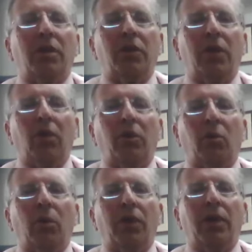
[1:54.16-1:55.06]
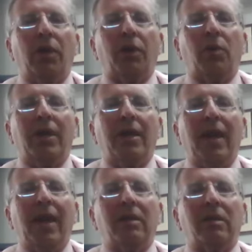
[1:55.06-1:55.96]
to the donor within 30
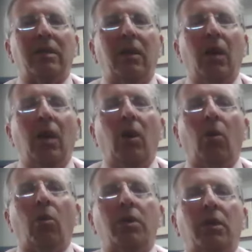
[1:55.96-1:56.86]
days or